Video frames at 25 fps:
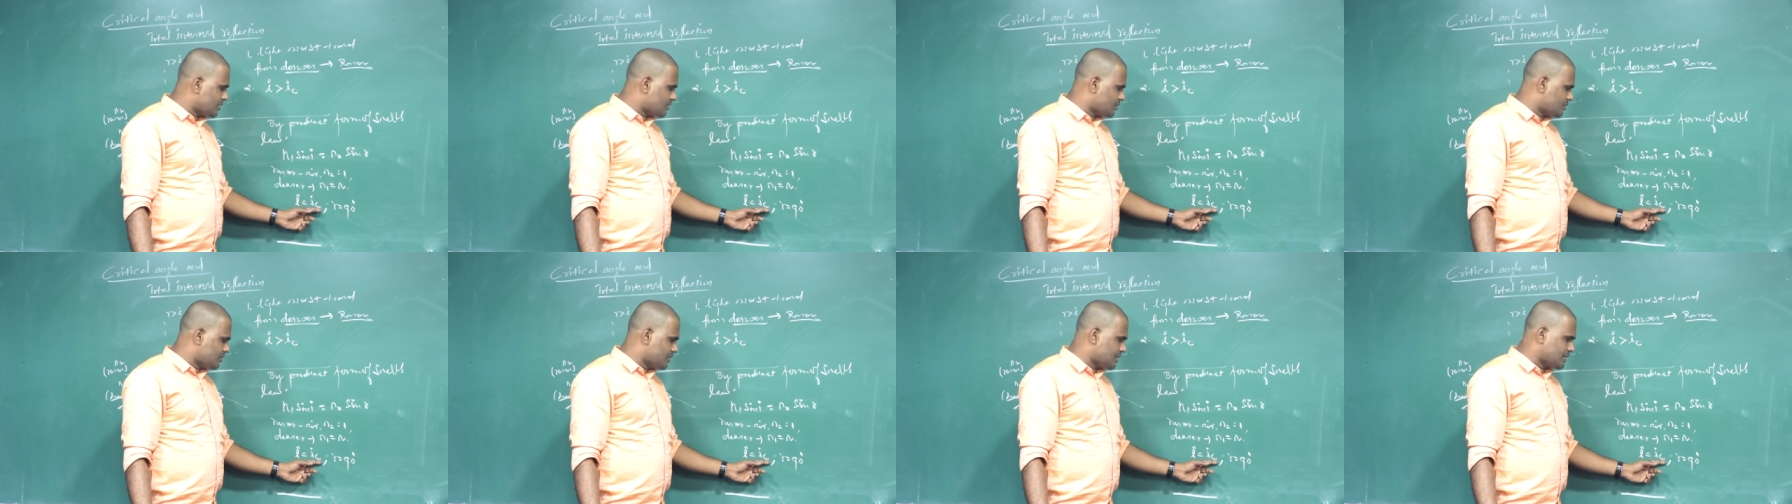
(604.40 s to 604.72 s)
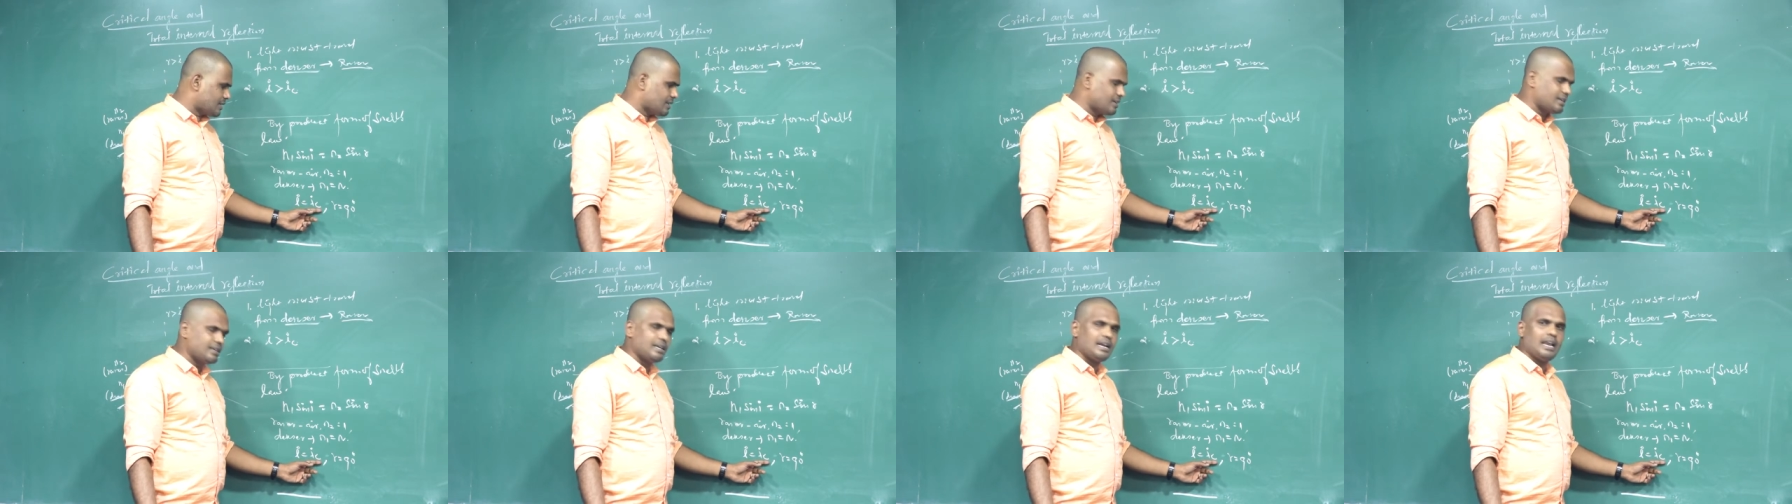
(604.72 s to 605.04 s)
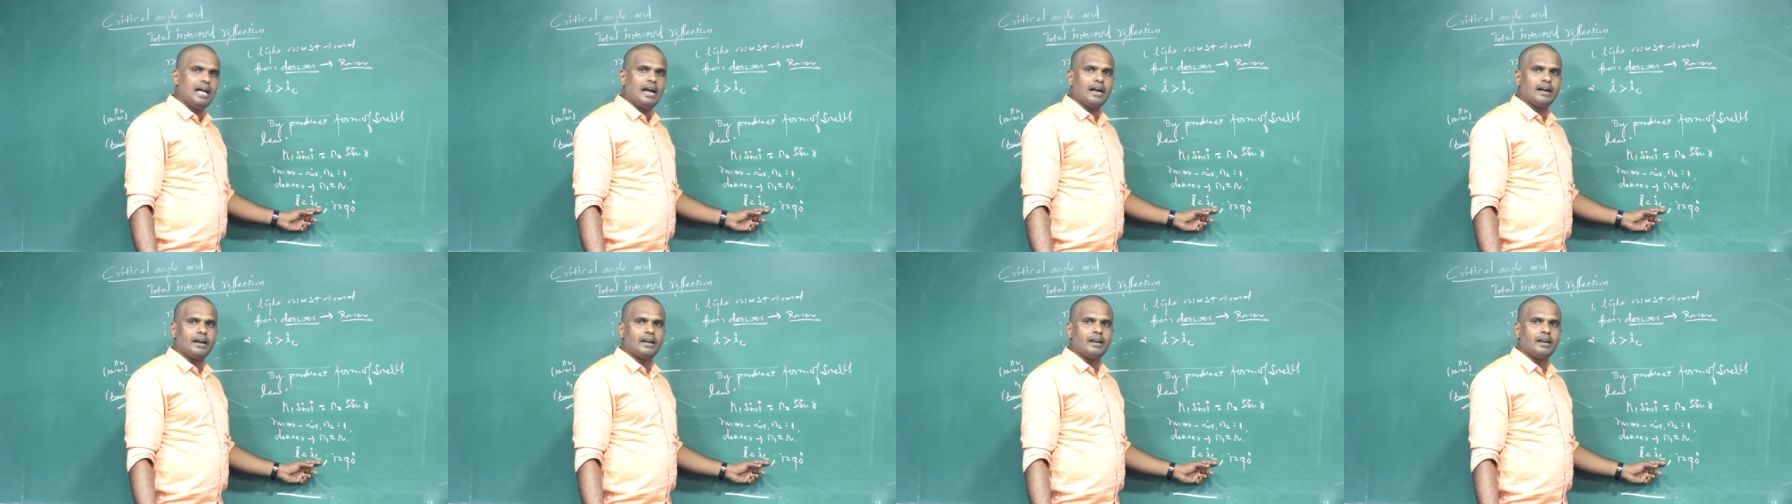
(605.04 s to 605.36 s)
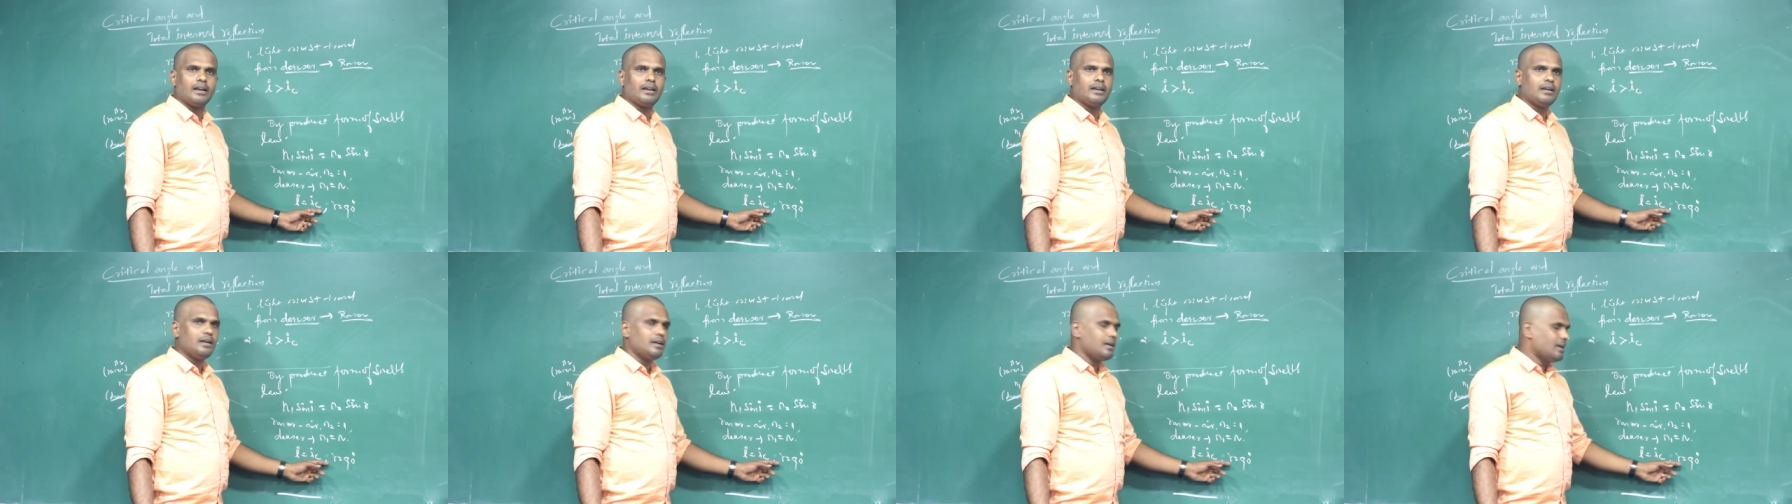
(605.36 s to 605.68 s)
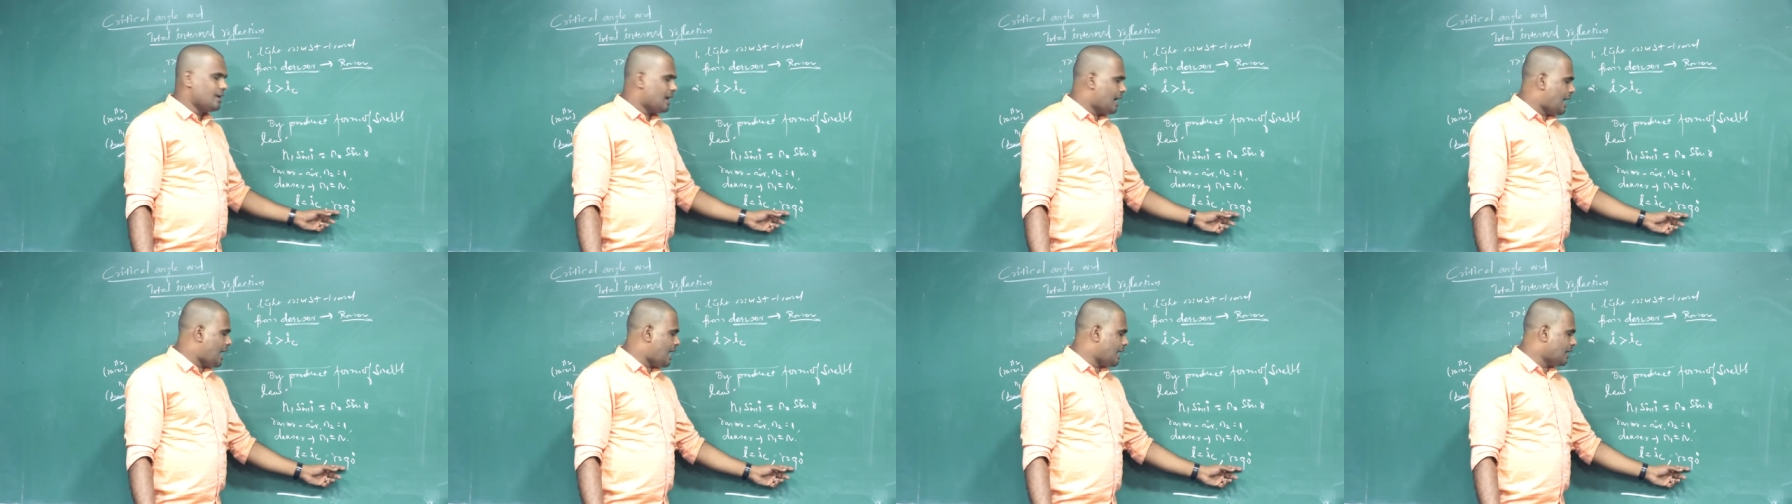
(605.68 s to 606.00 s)
to the critical angle
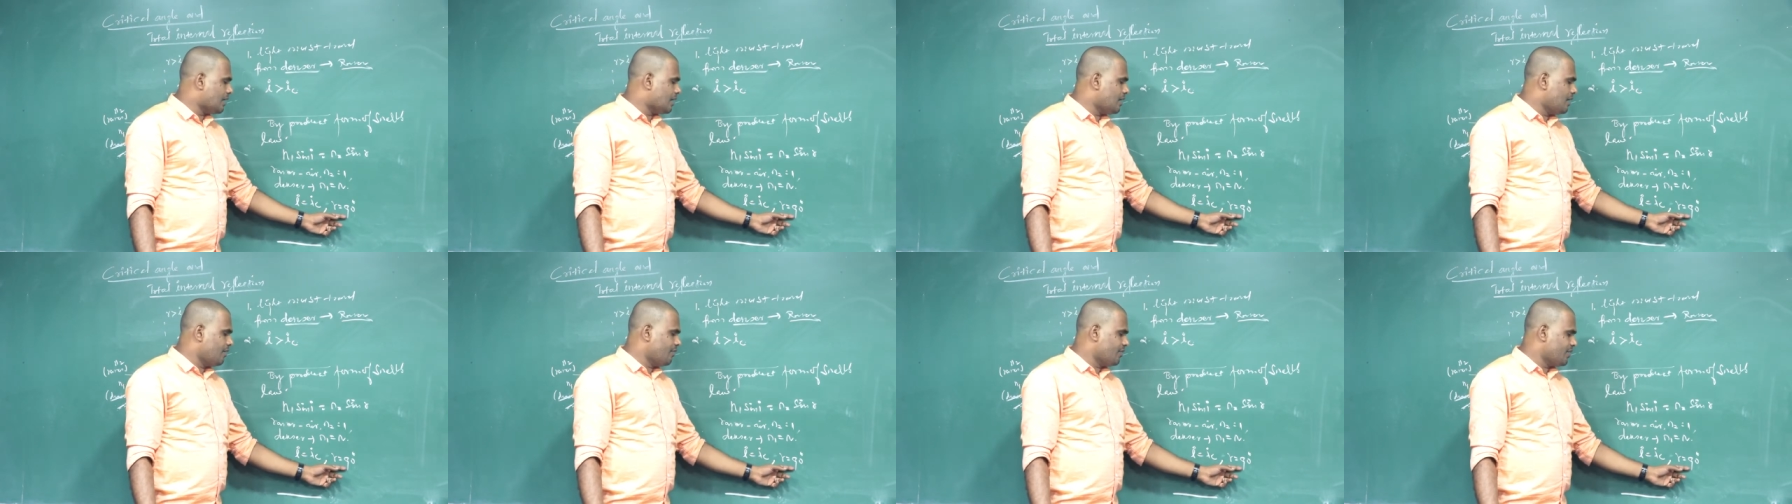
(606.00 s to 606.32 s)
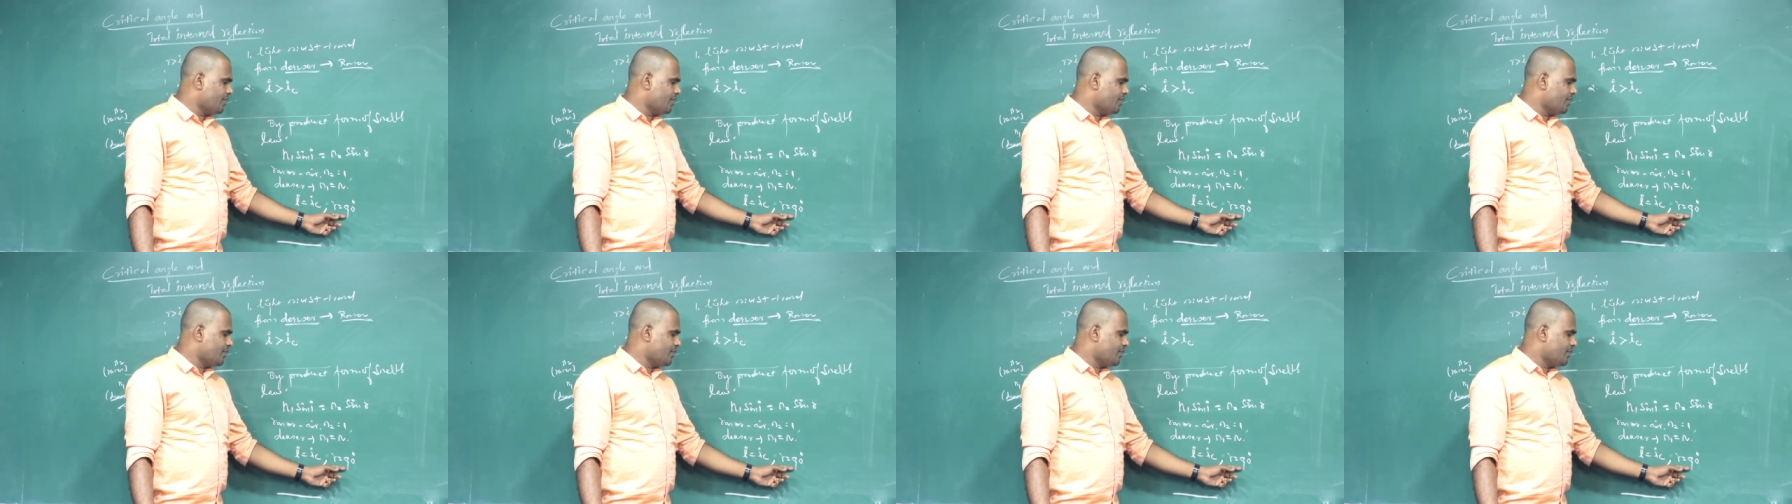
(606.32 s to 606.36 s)
of